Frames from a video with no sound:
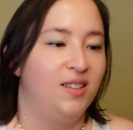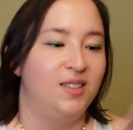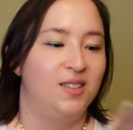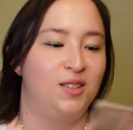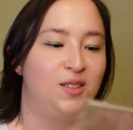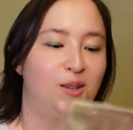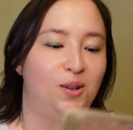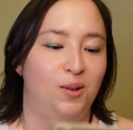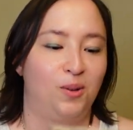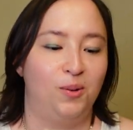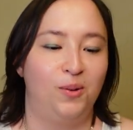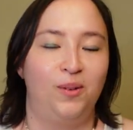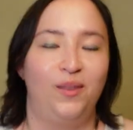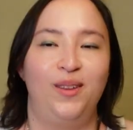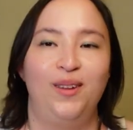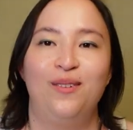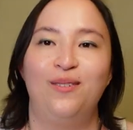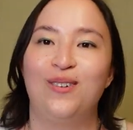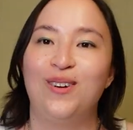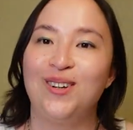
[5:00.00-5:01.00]
So
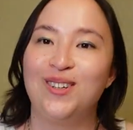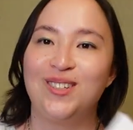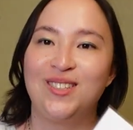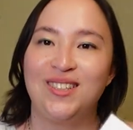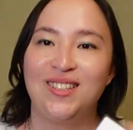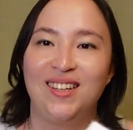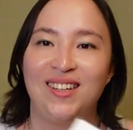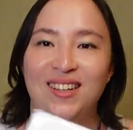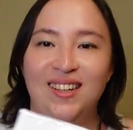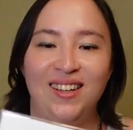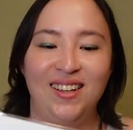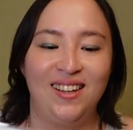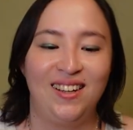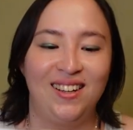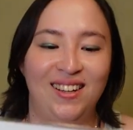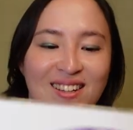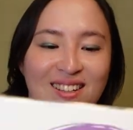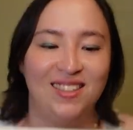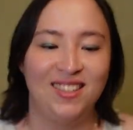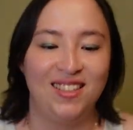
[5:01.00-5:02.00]
the first
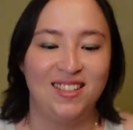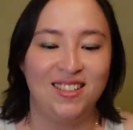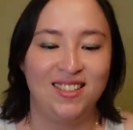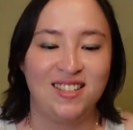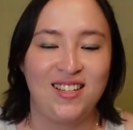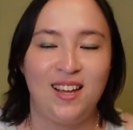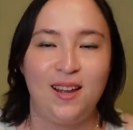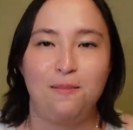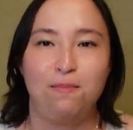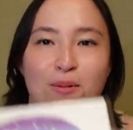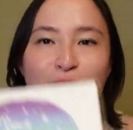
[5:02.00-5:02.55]
thing is a